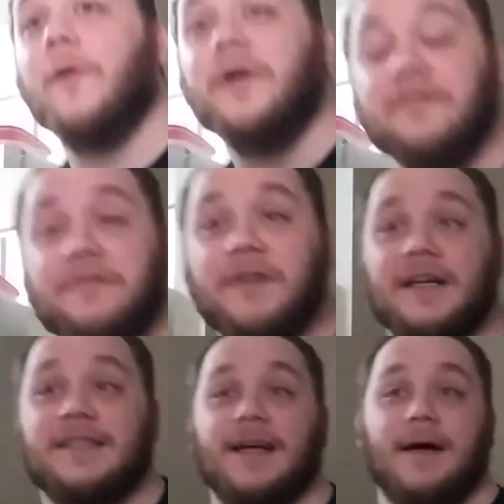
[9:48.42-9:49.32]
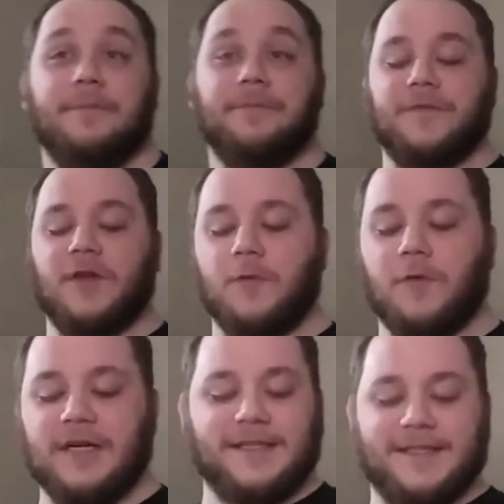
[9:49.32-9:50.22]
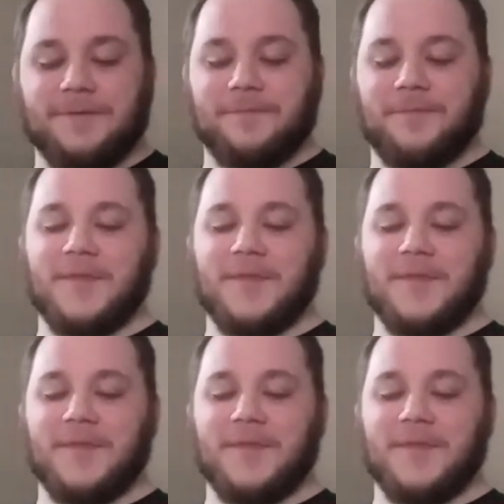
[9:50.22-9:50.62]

where we fucked up was